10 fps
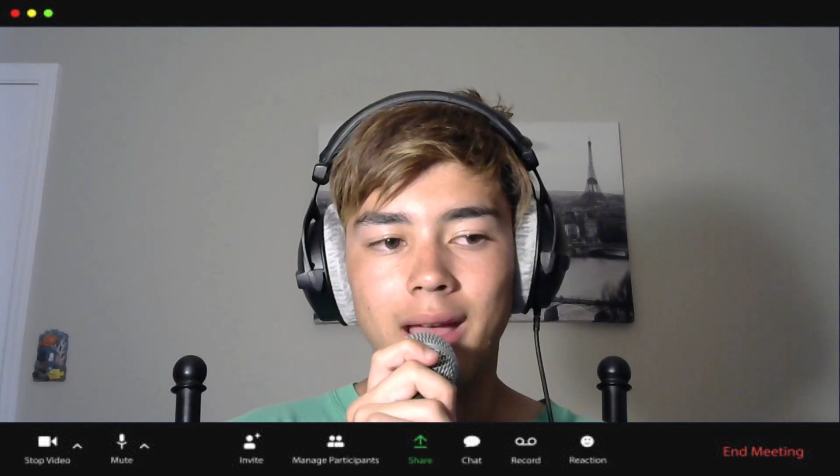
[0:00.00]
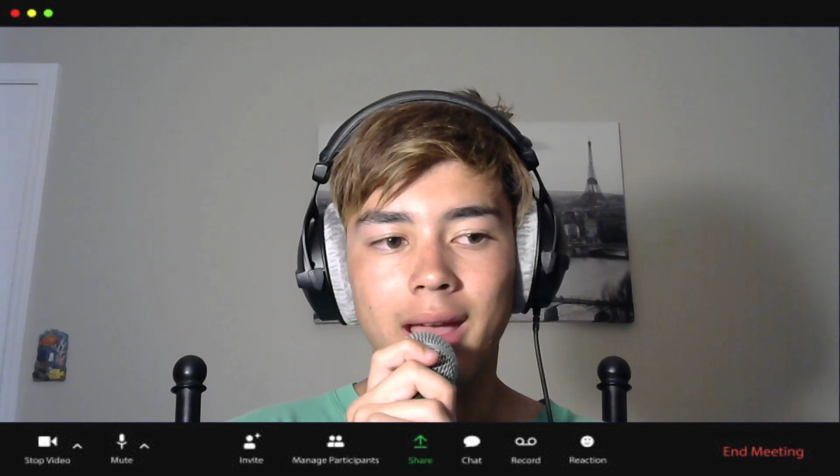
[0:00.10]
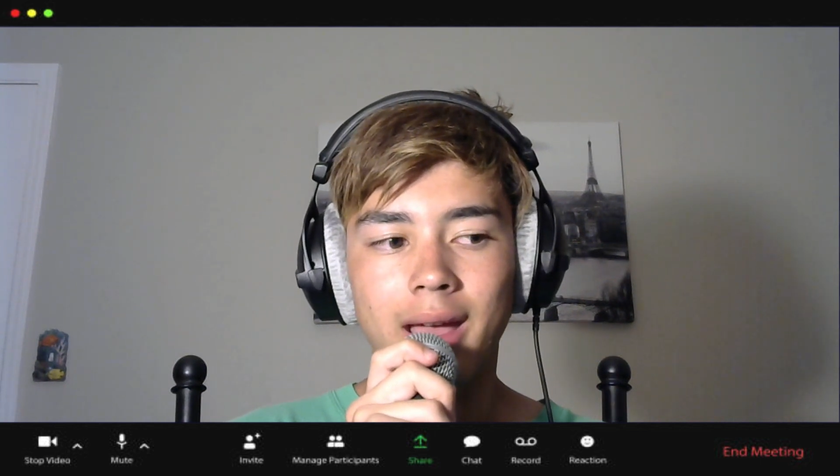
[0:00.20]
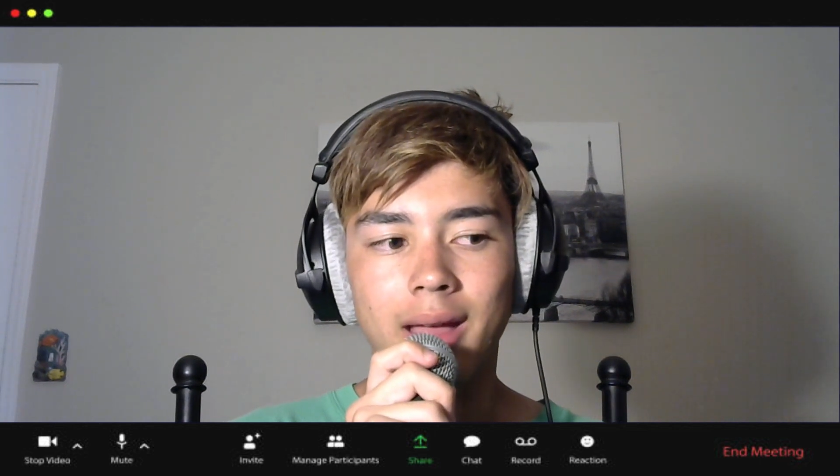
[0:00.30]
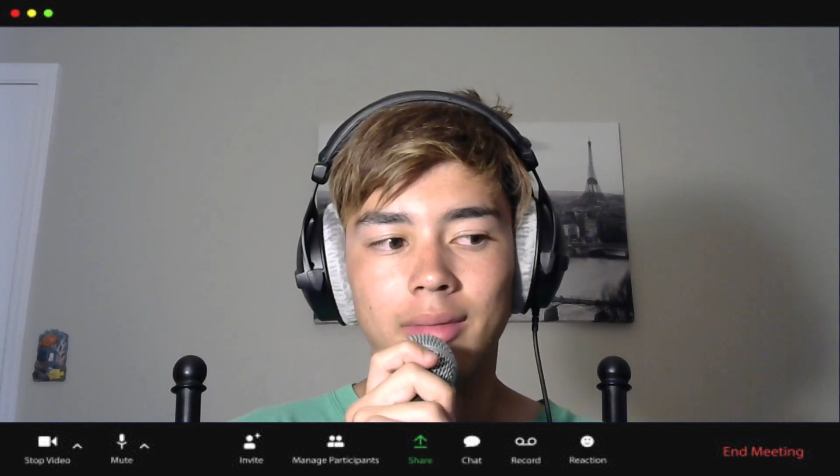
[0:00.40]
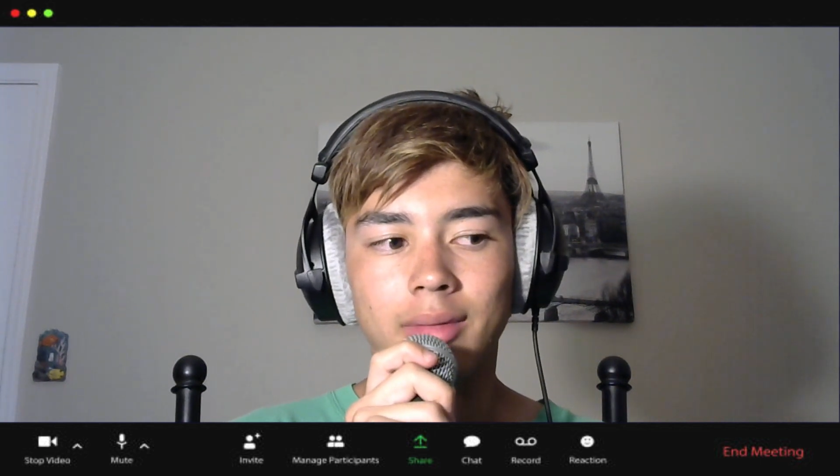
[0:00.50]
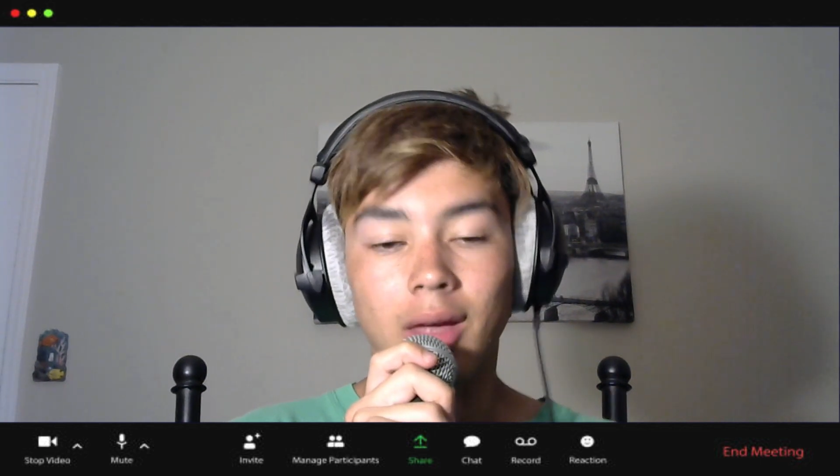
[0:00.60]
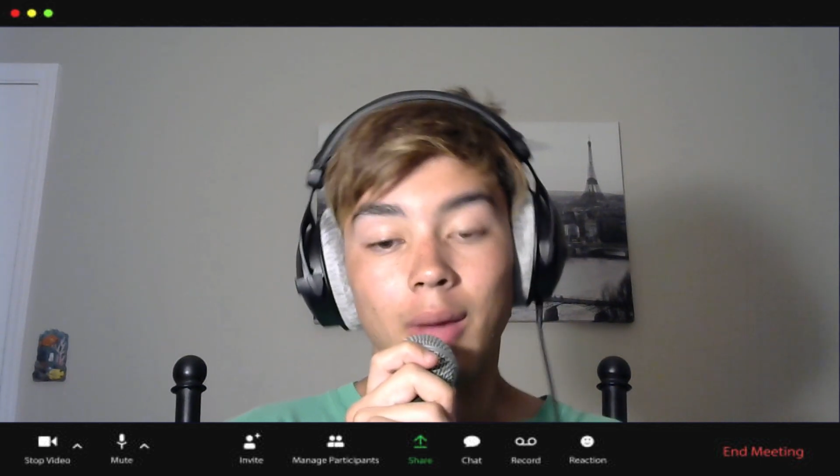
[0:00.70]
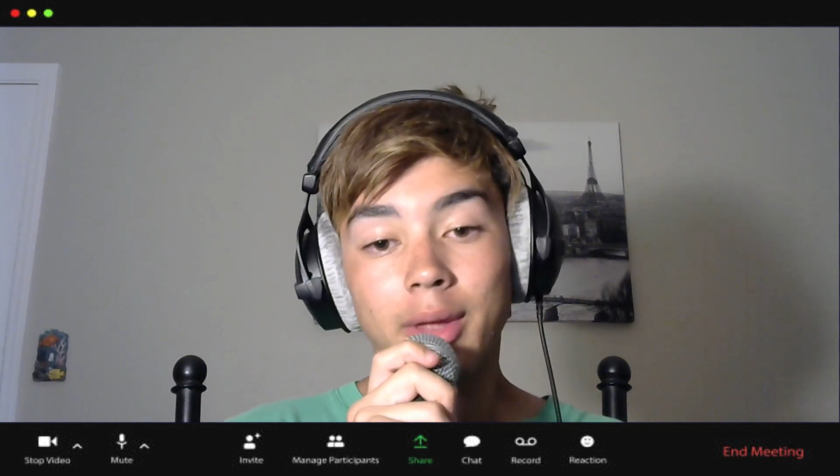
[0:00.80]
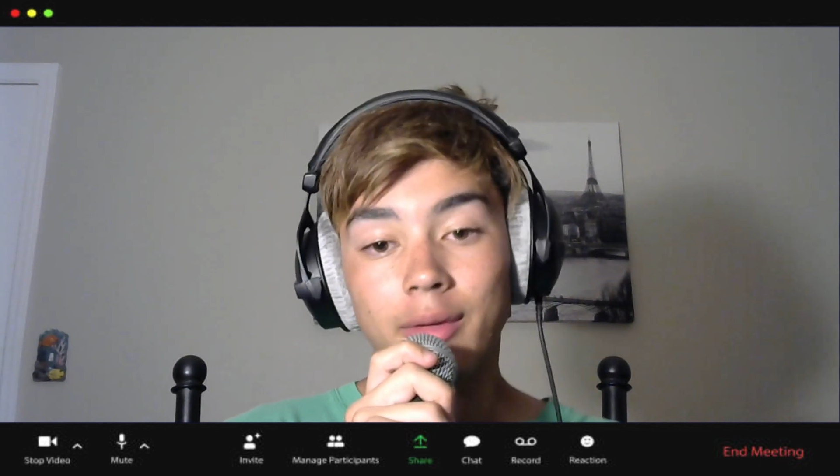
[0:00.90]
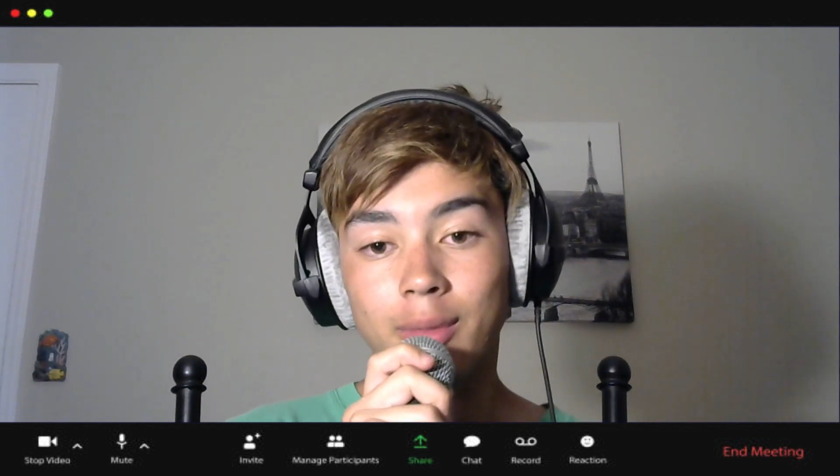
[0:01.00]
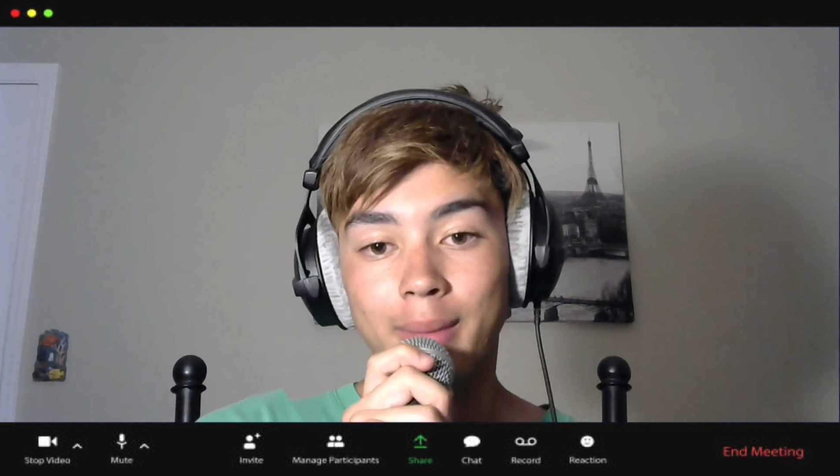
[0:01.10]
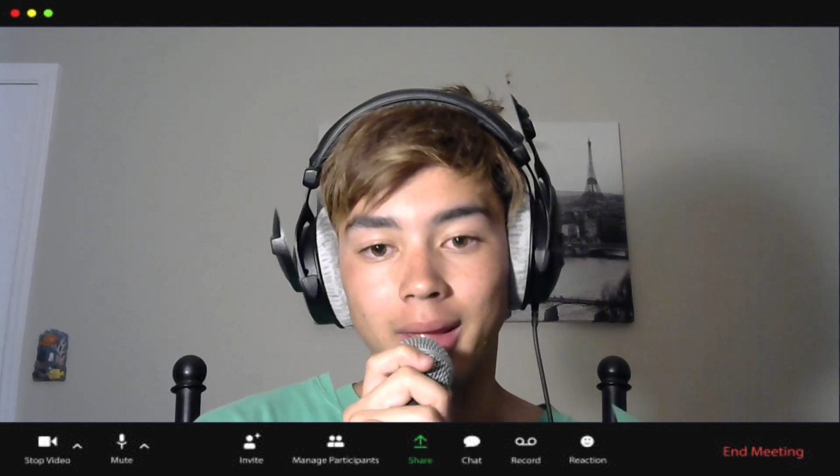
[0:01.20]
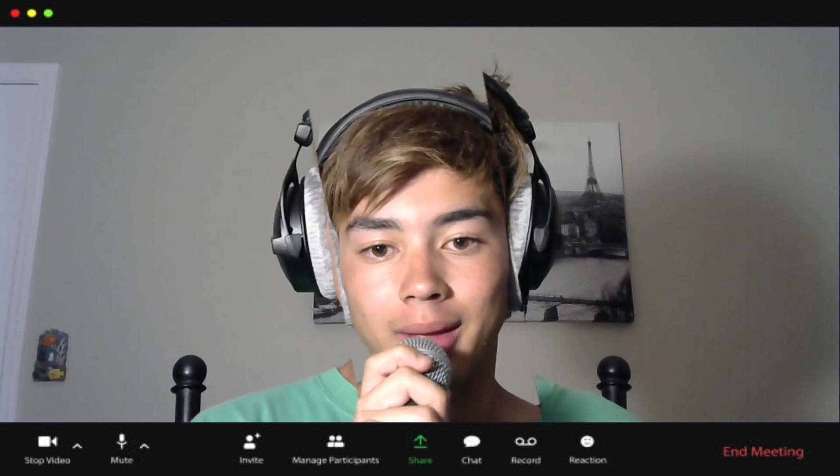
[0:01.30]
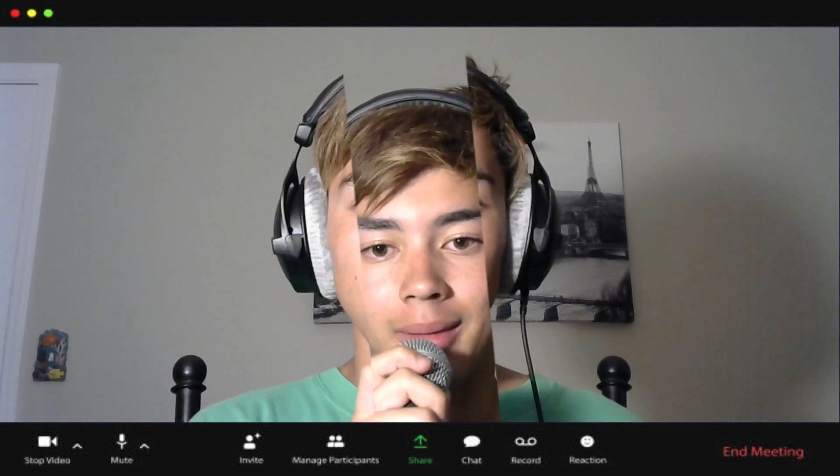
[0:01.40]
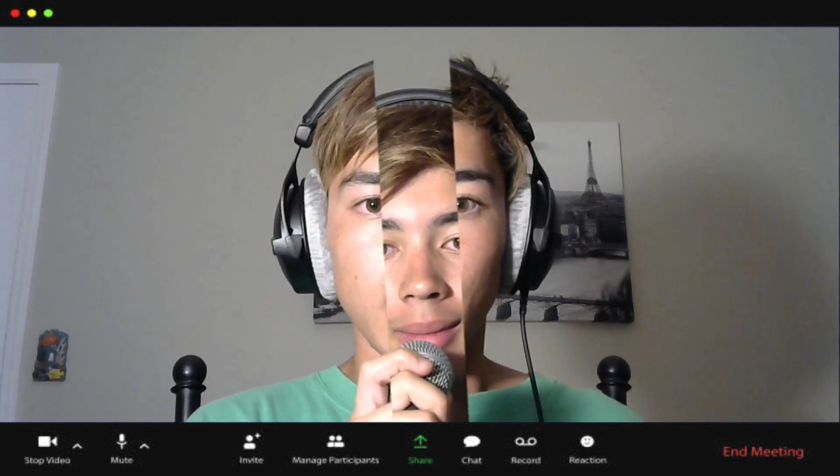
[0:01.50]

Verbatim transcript: and that'll be it for me.